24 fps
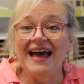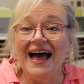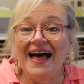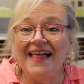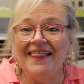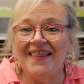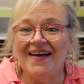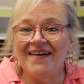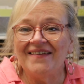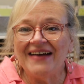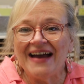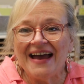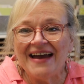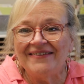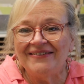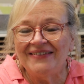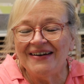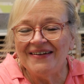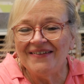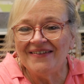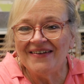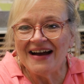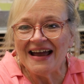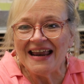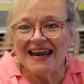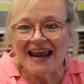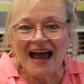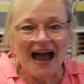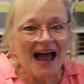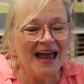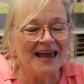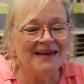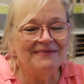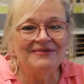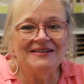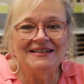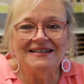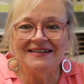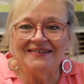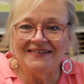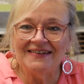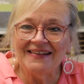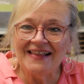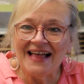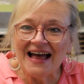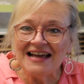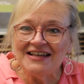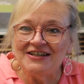Hello everyone, I am so
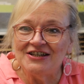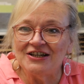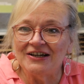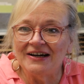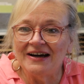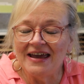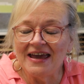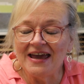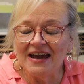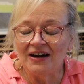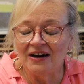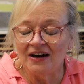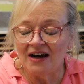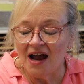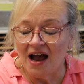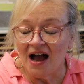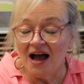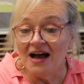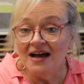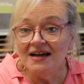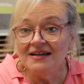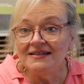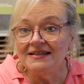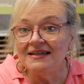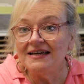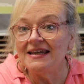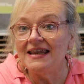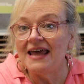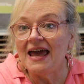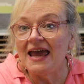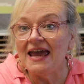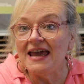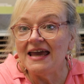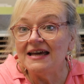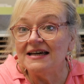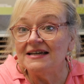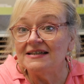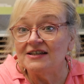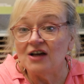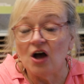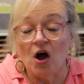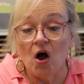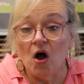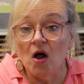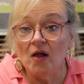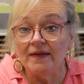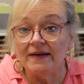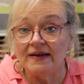glad you're here. Today is
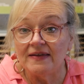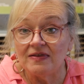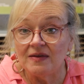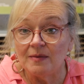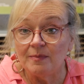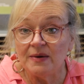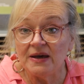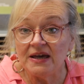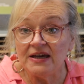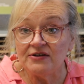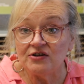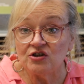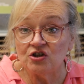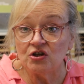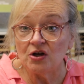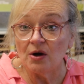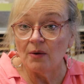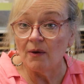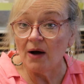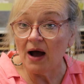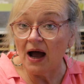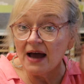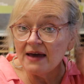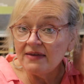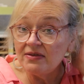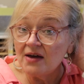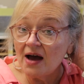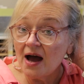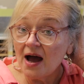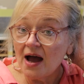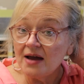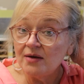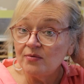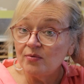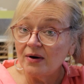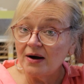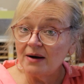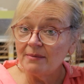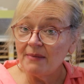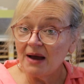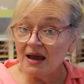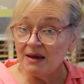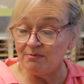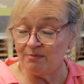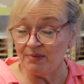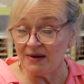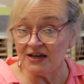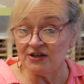all at the beach, so I thought I'd wear
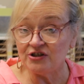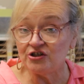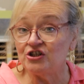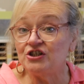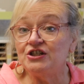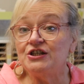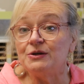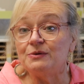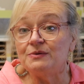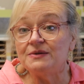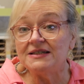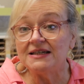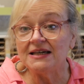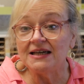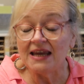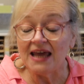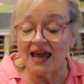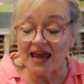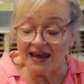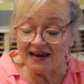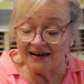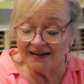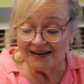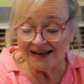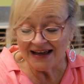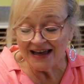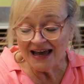my beach do today.